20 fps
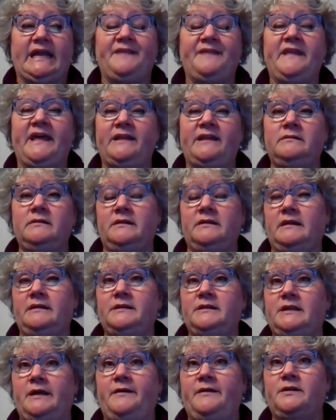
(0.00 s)
and then well
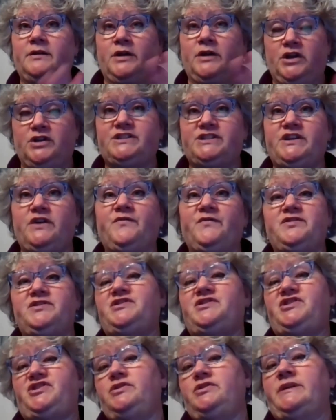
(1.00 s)
said so for the
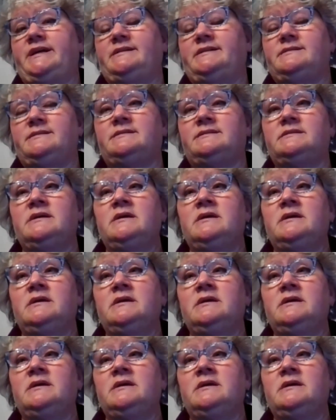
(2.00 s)
students